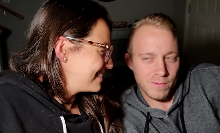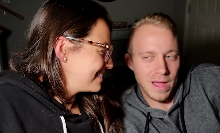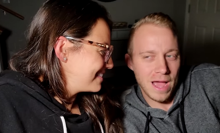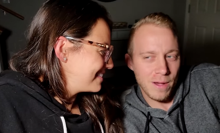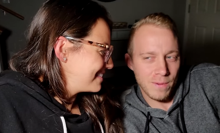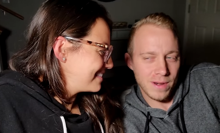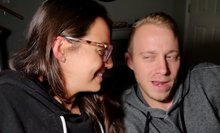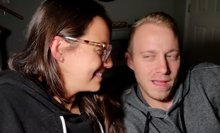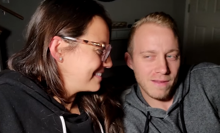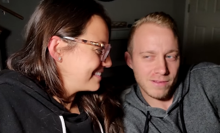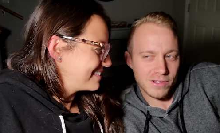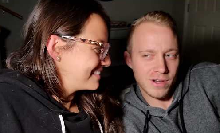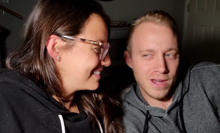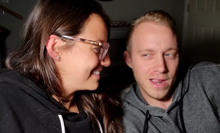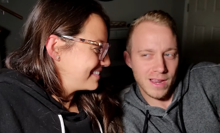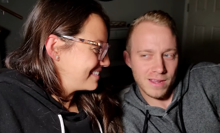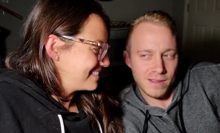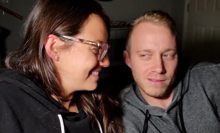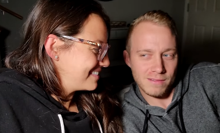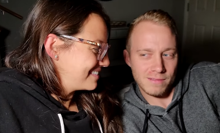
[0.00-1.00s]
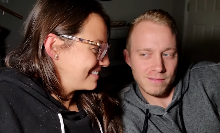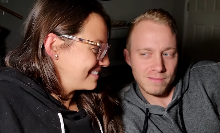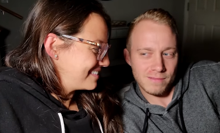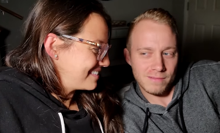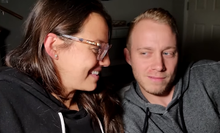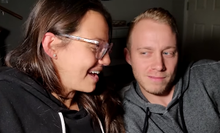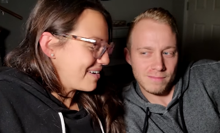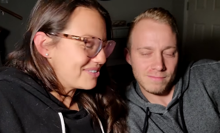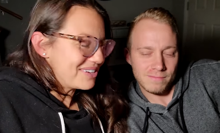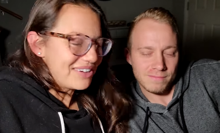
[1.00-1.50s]
Speaker 1: I would have a dragon.
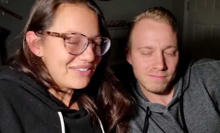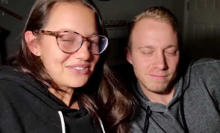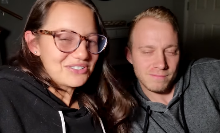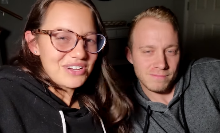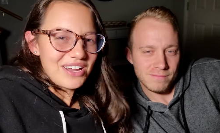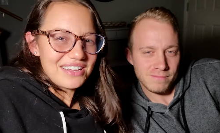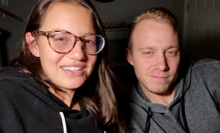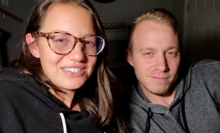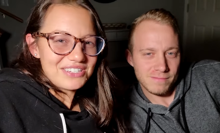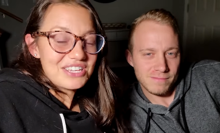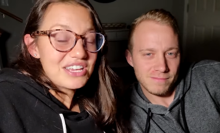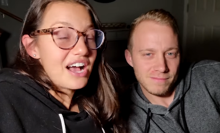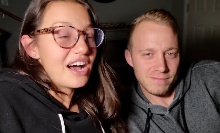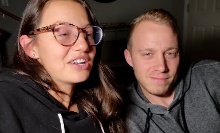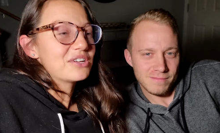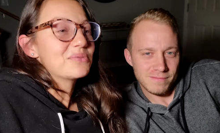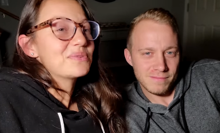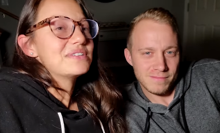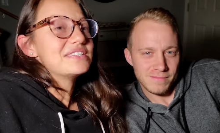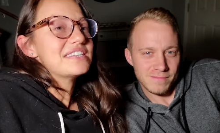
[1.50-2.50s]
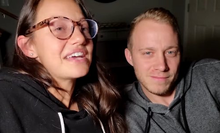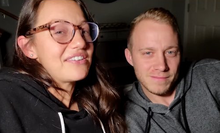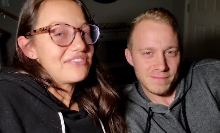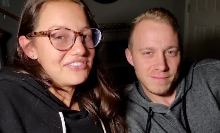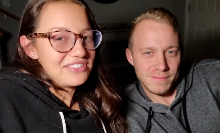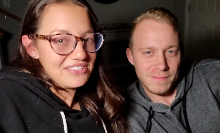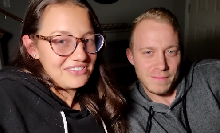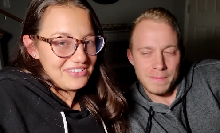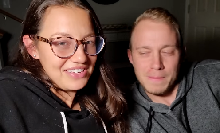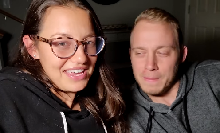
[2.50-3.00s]
Speaker 2: I would have a dragon. Tyanna would
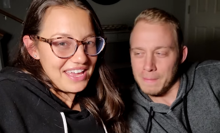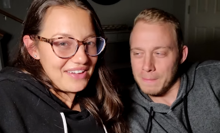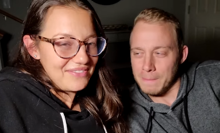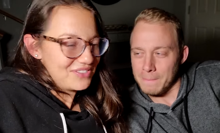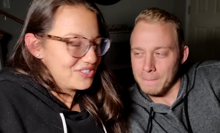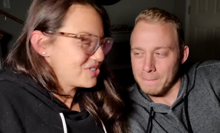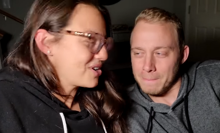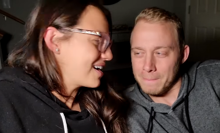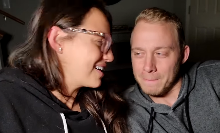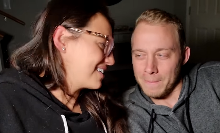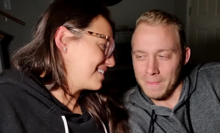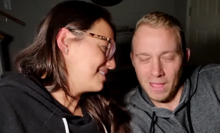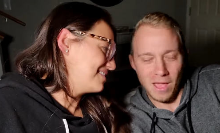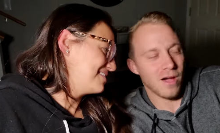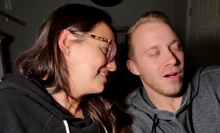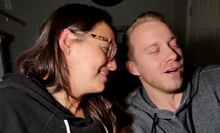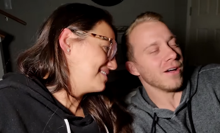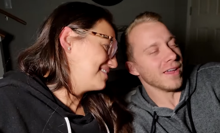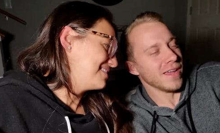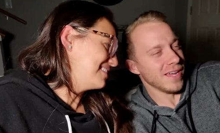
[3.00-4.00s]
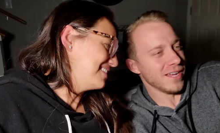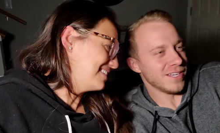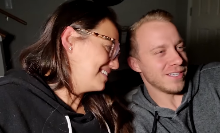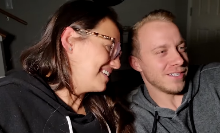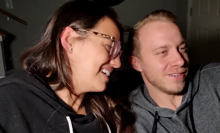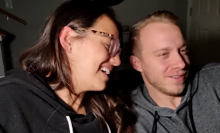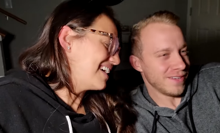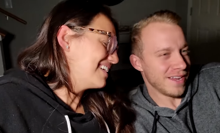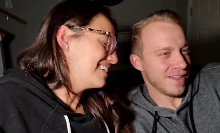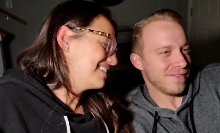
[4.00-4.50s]
definitely have a dragon. Oh yeah, she'd
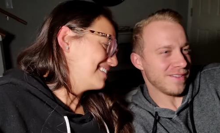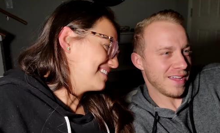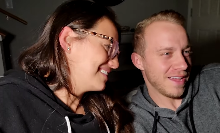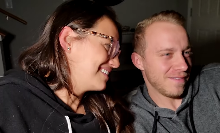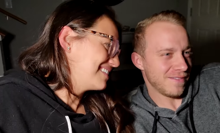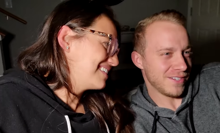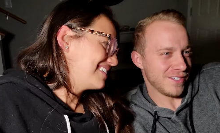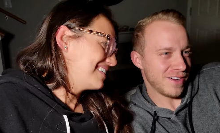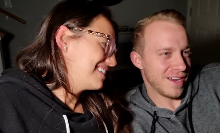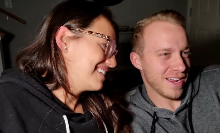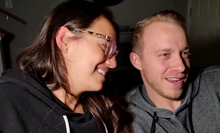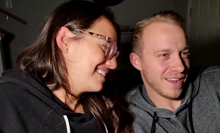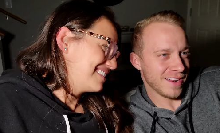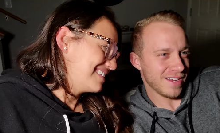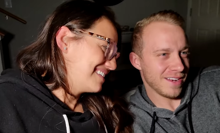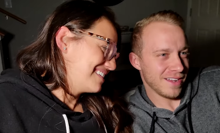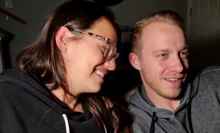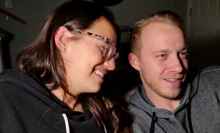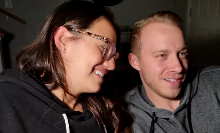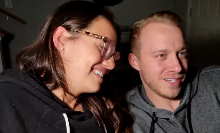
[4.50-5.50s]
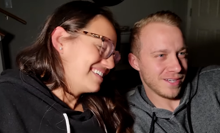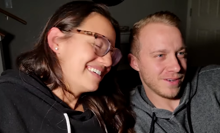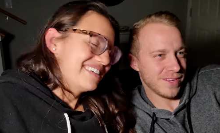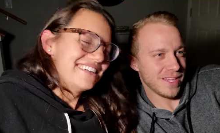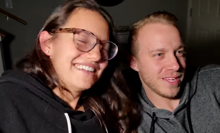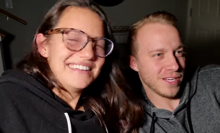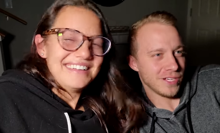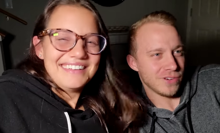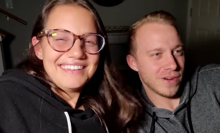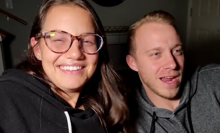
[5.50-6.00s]
yeah. definitely
Speaker 1: have a dragon. She would
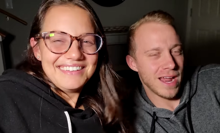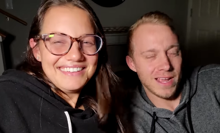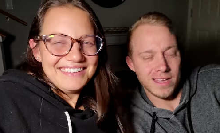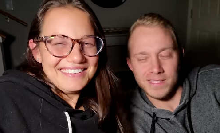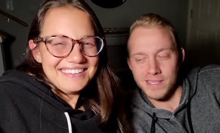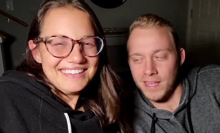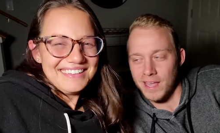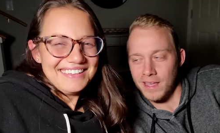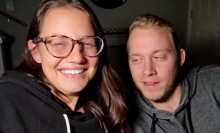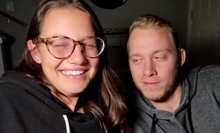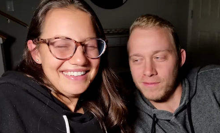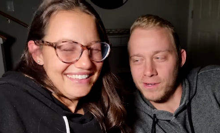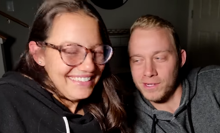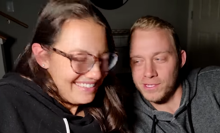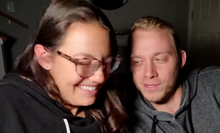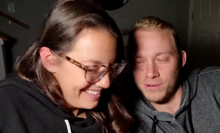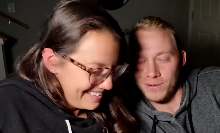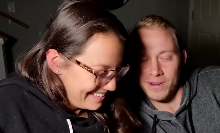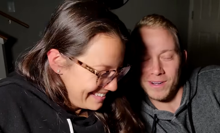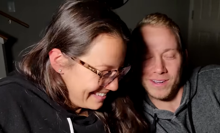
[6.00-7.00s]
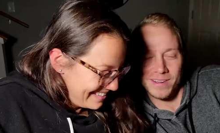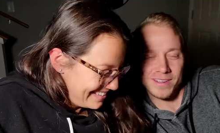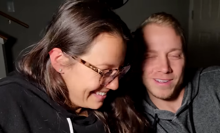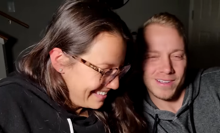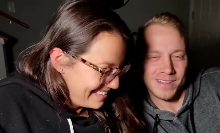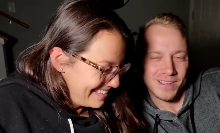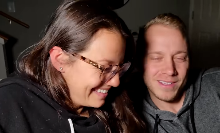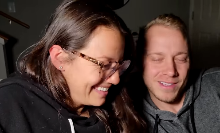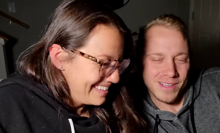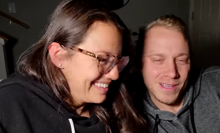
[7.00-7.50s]
get a dragon's egg for sure.
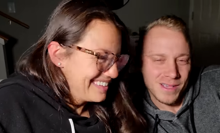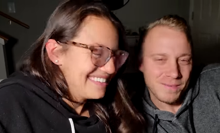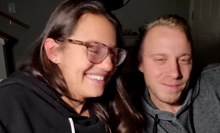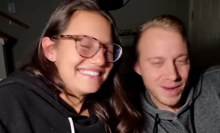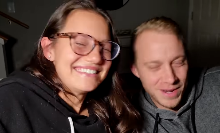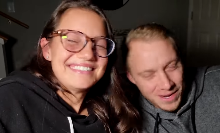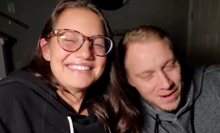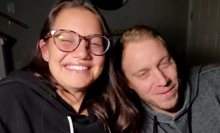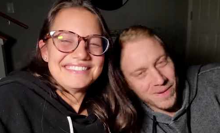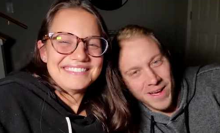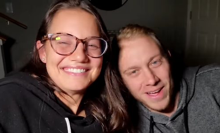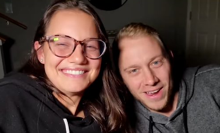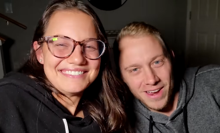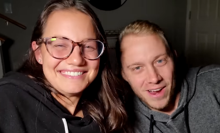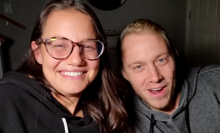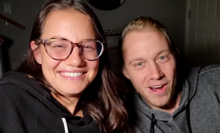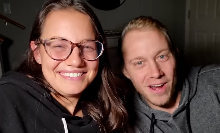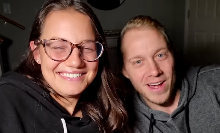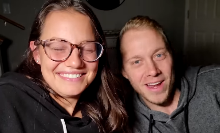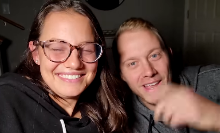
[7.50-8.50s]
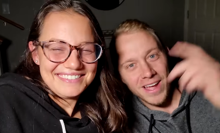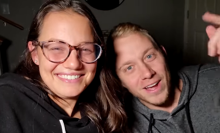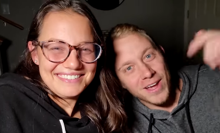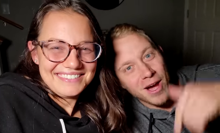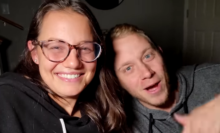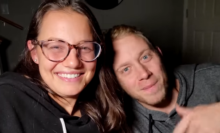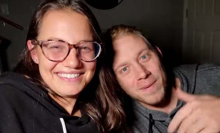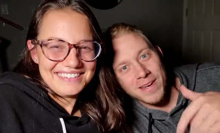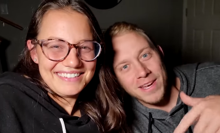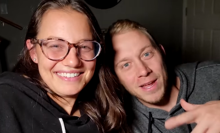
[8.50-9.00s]
But anyway, all right, yeah.
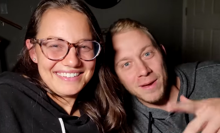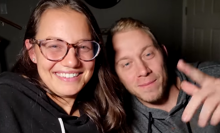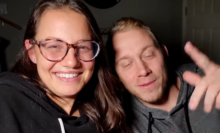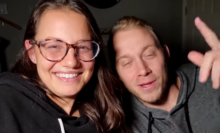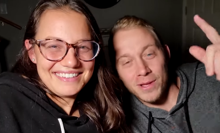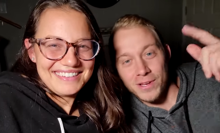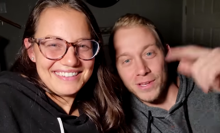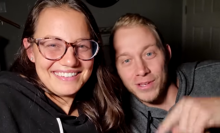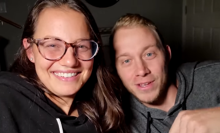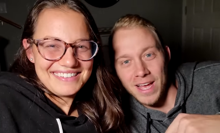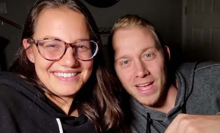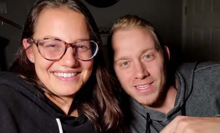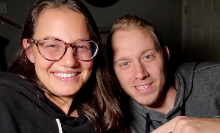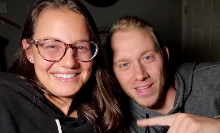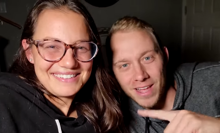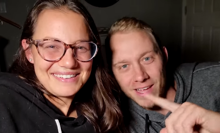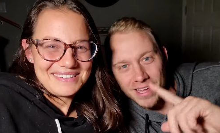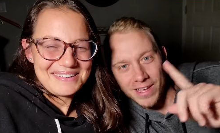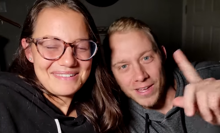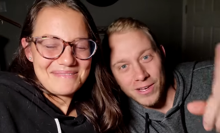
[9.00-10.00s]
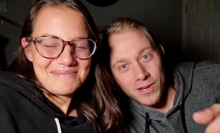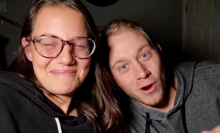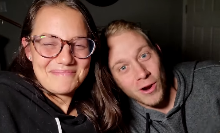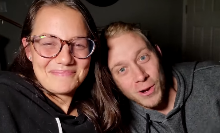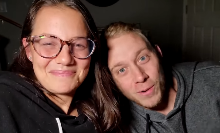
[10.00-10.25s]
Comment down below. Do you guys like it? Are you